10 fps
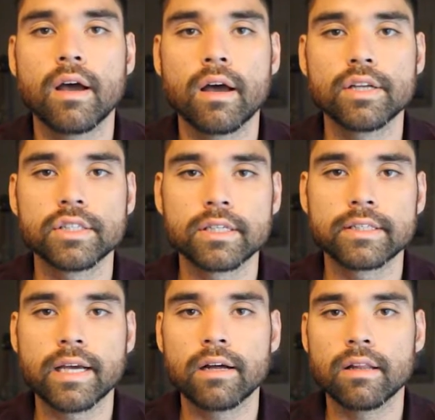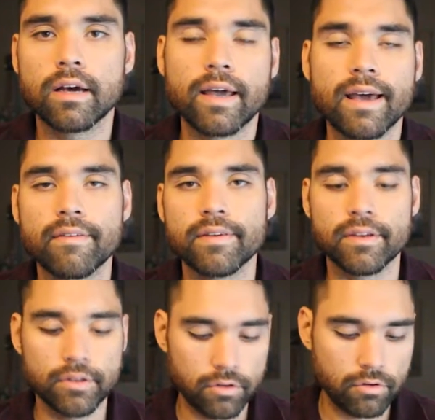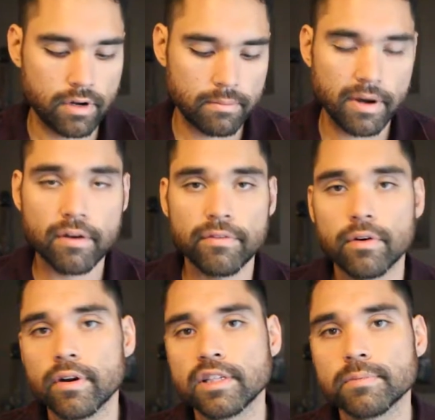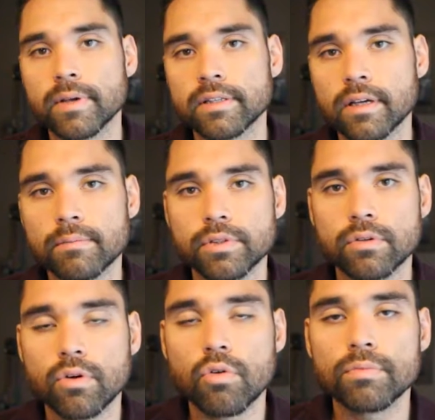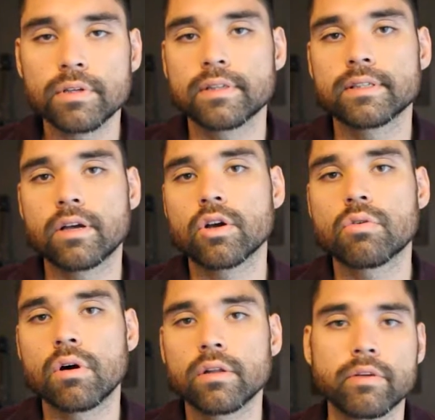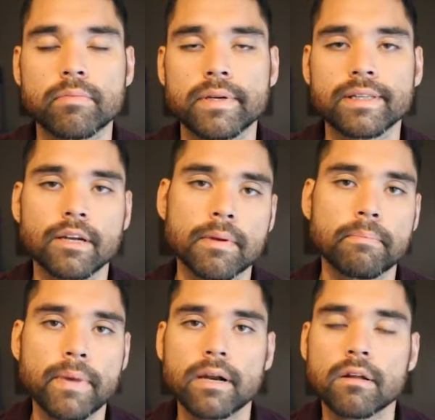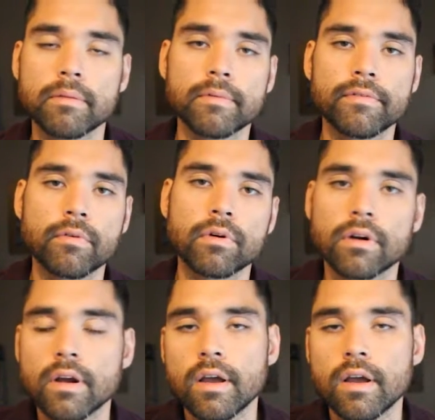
As you can tell, I have a new microphone I just picked up, so hopefully the sound quality will be a little bit better than before.